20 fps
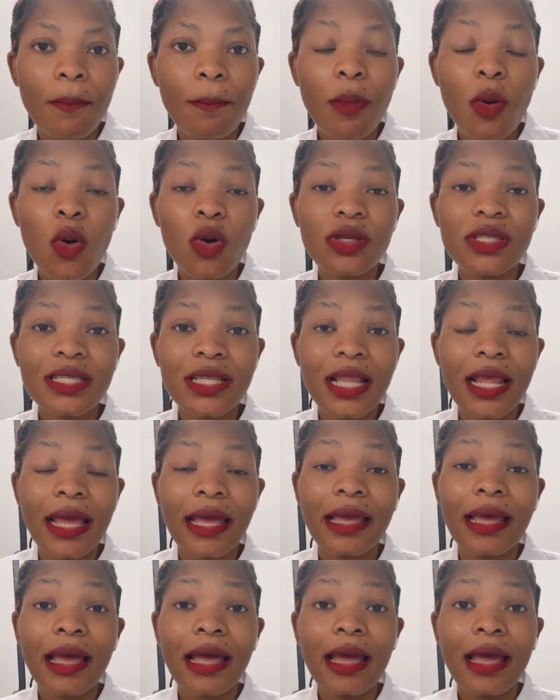post
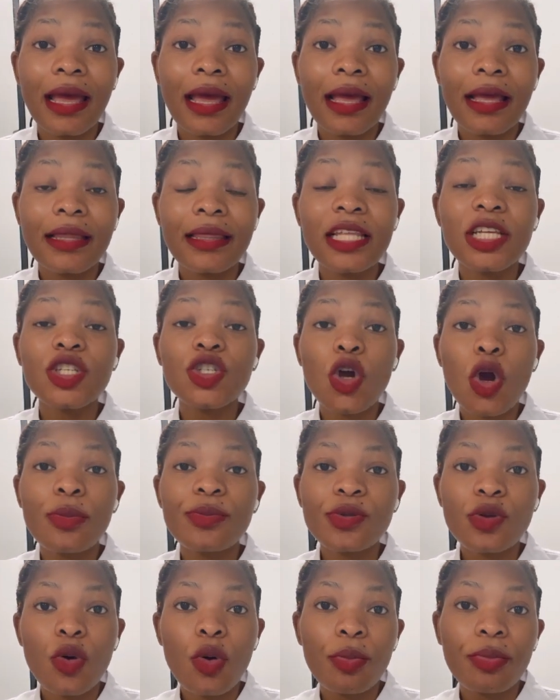like the
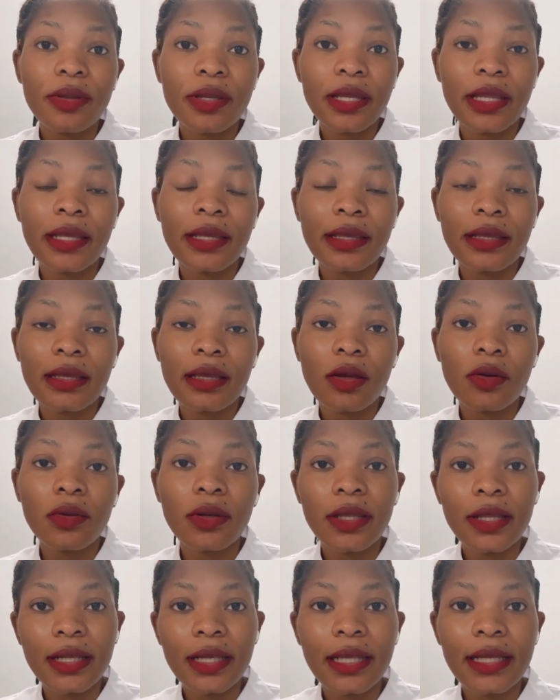jobs opening on
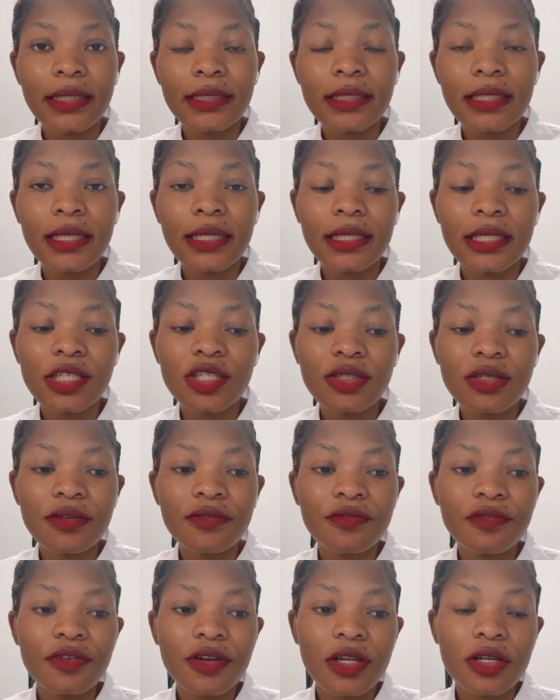LinkedIn is
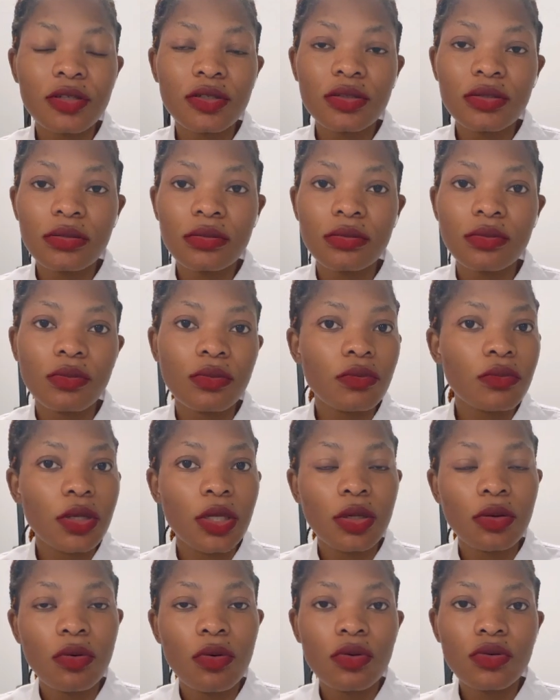different
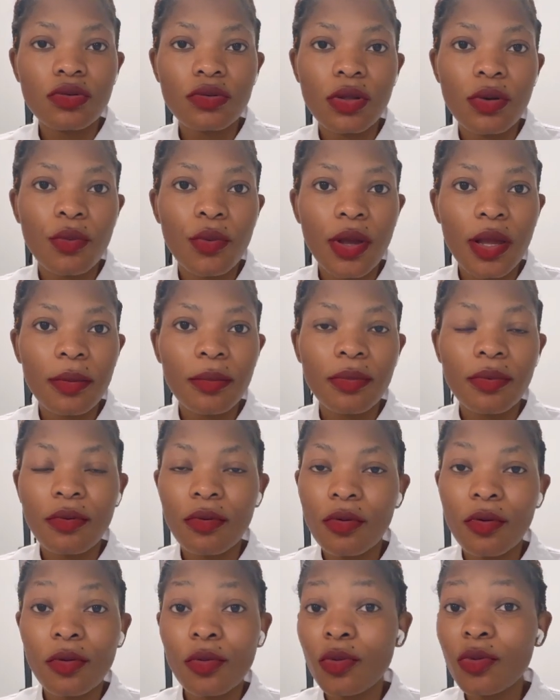when you go to the web.
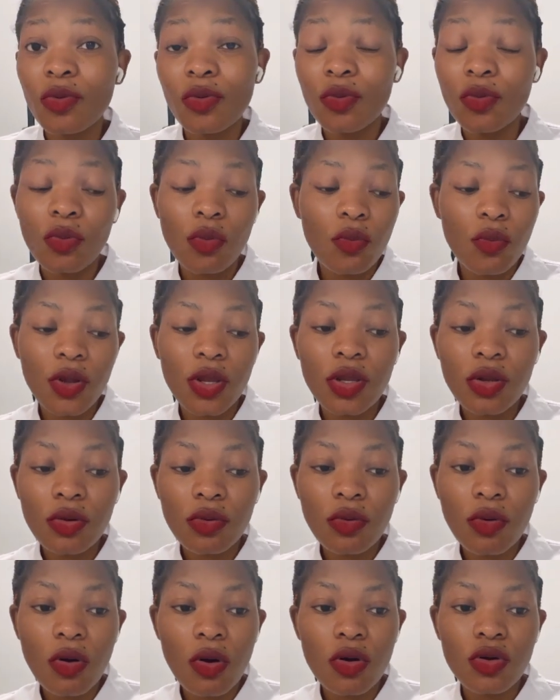When
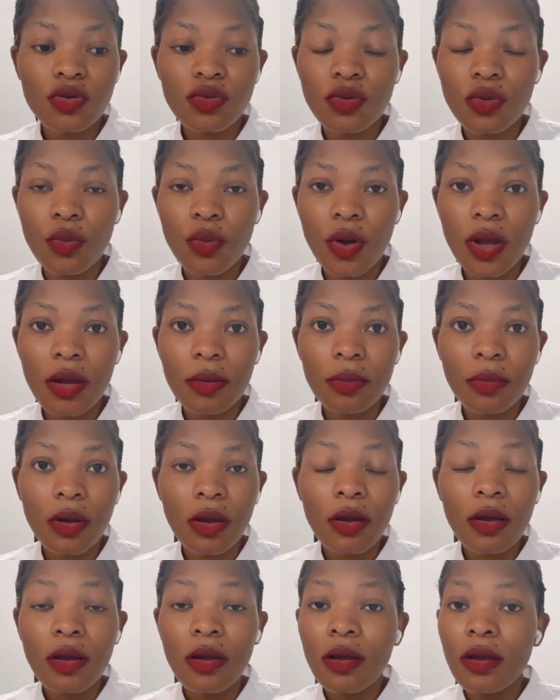you go to the web,
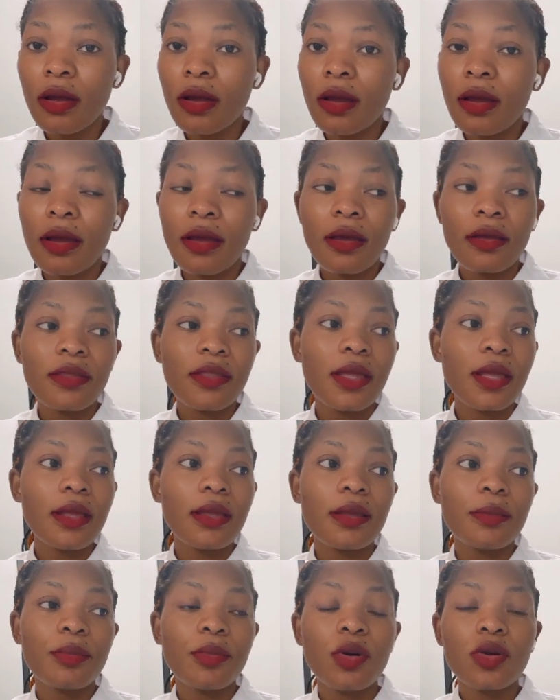
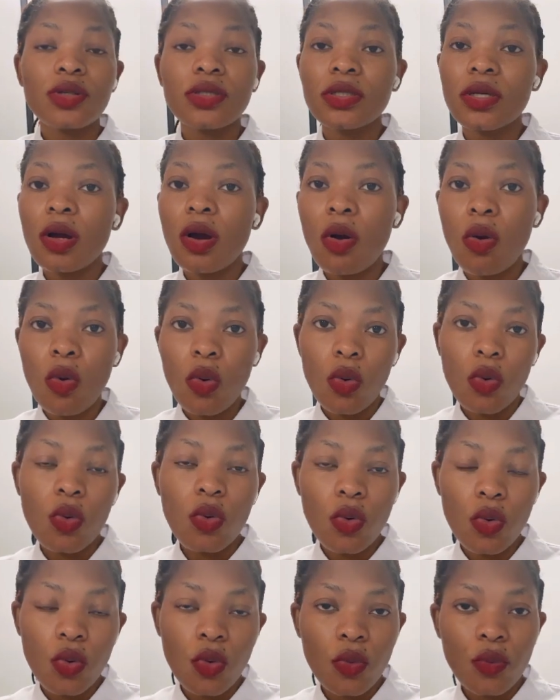they post
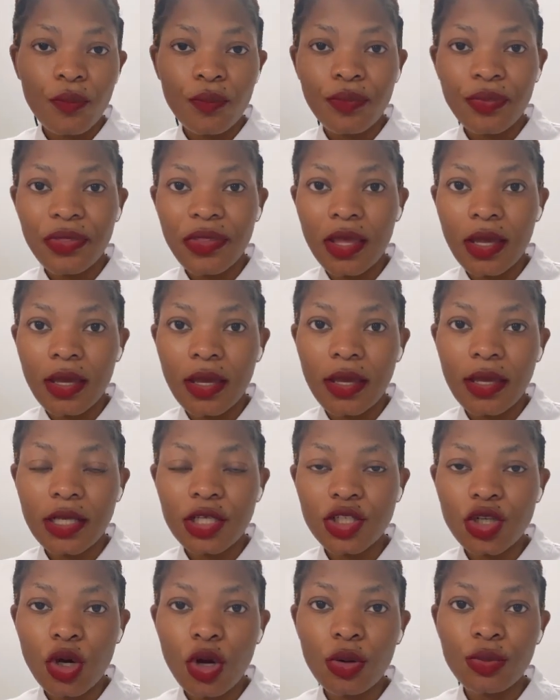all the
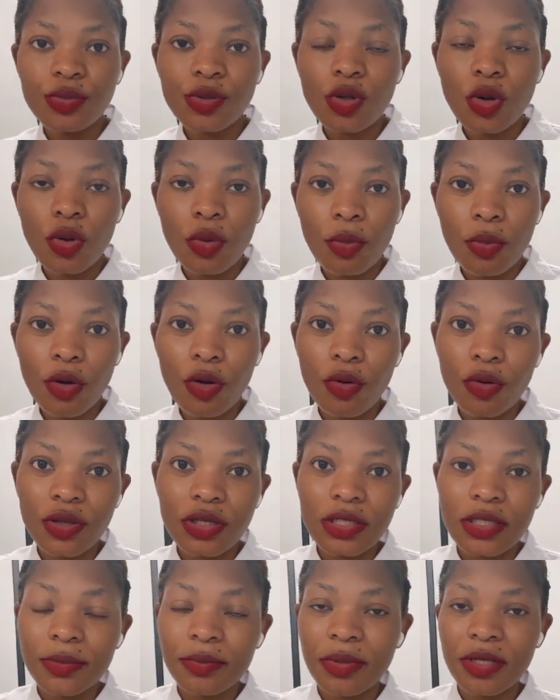jobs on
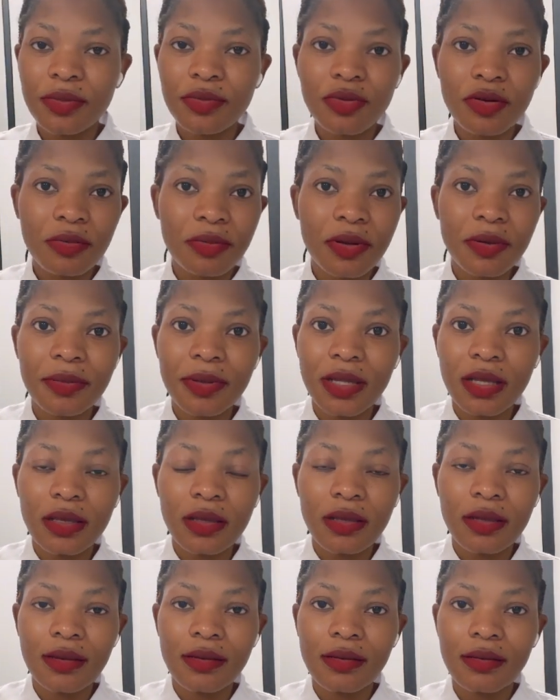board, but probably